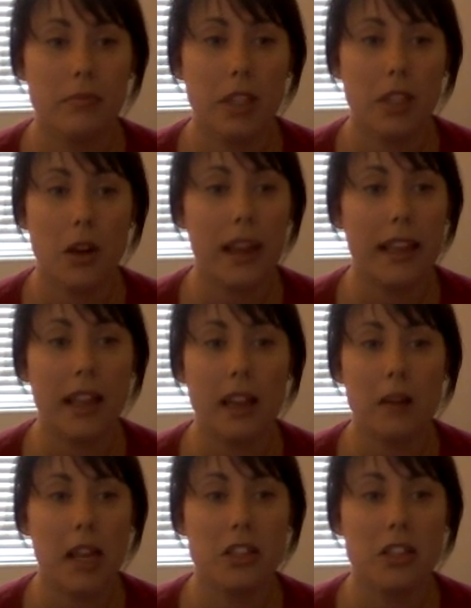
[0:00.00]
you know, I
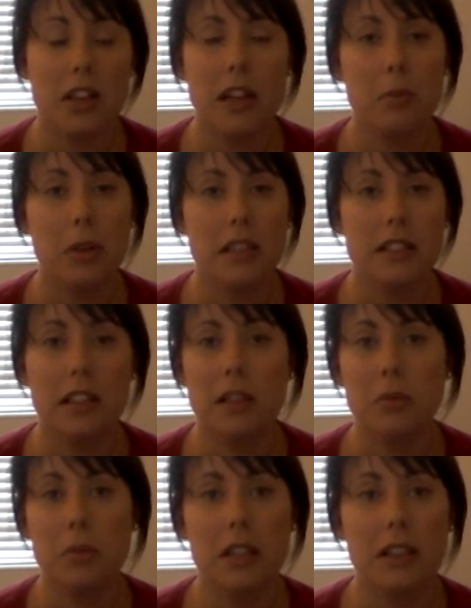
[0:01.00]
can't imagine anybody
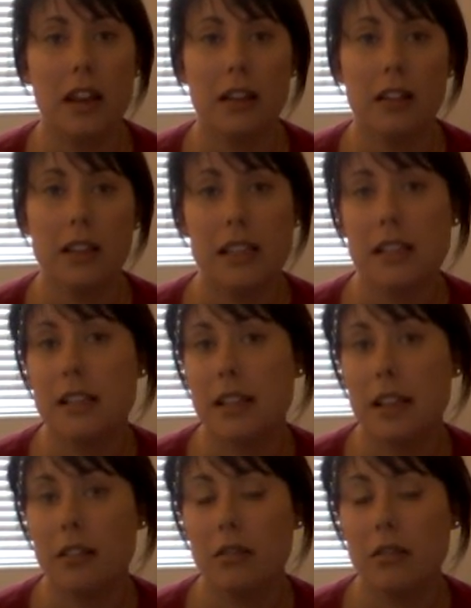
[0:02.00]
telling me that it's
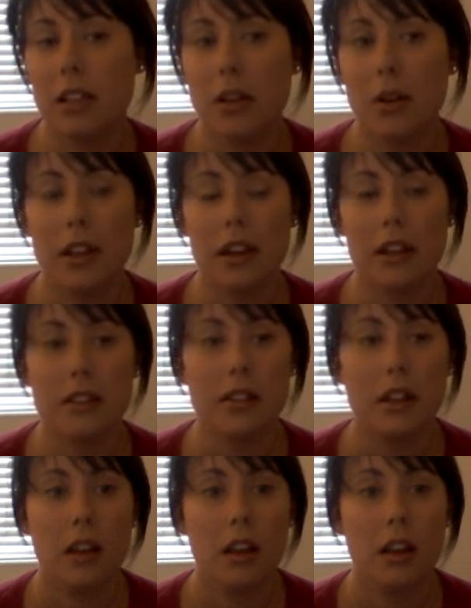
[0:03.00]
easy, you know, that it's,